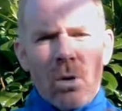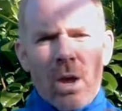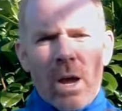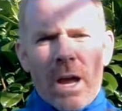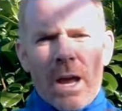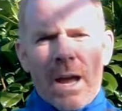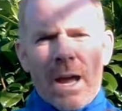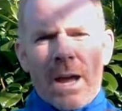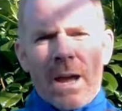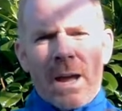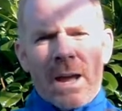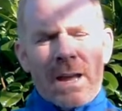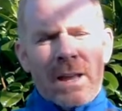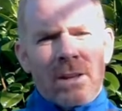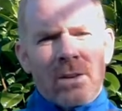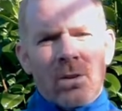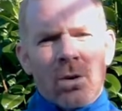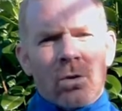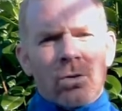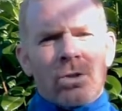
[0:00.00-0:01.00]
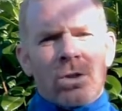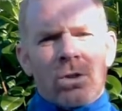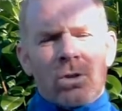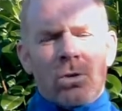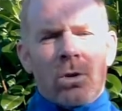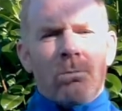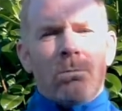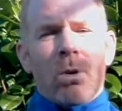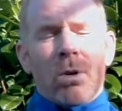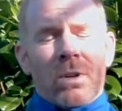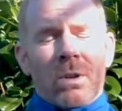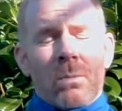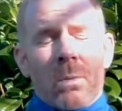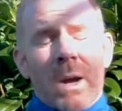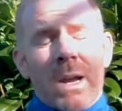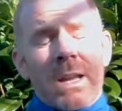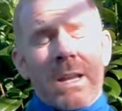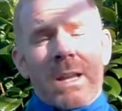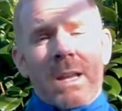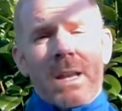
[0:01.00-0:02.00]
and not just your body
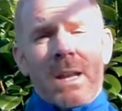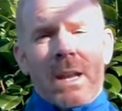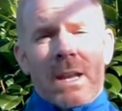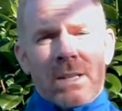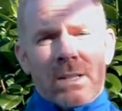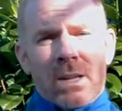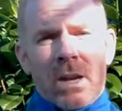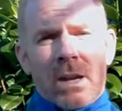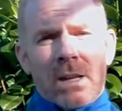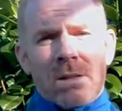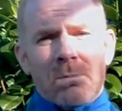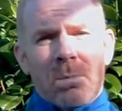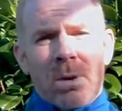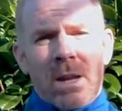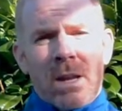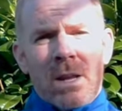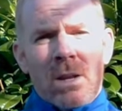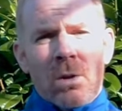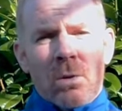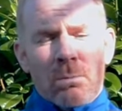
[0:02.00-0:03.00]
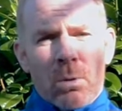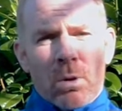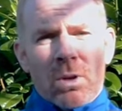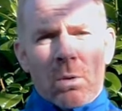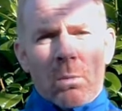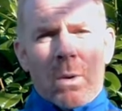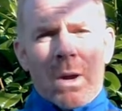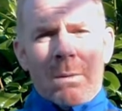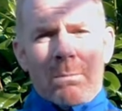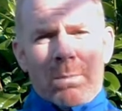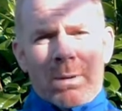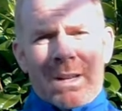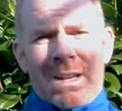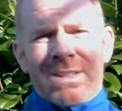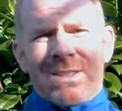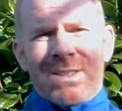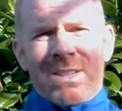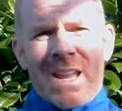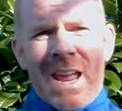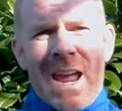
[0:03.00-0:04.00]
weight, it's going to be your body weight
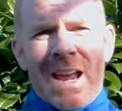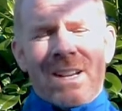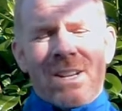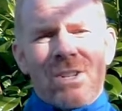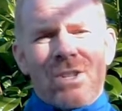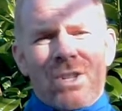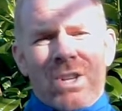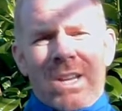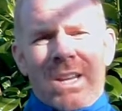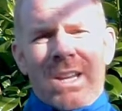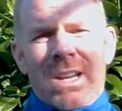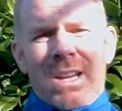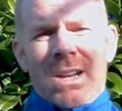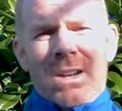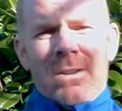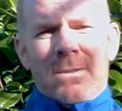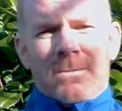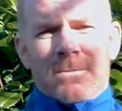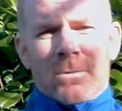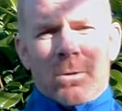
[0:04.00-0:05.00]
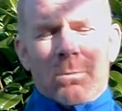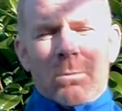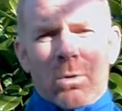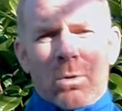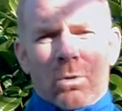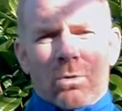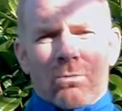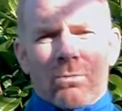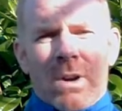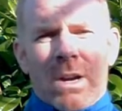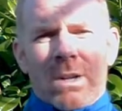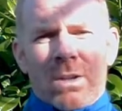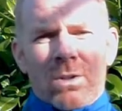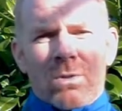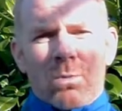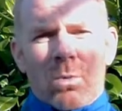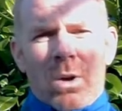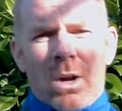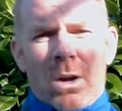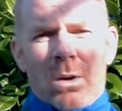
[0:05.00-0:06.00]
plus the energy from your run as
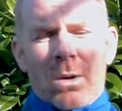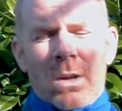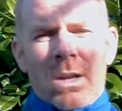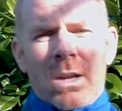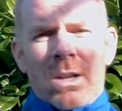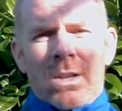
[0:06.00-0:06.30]
well.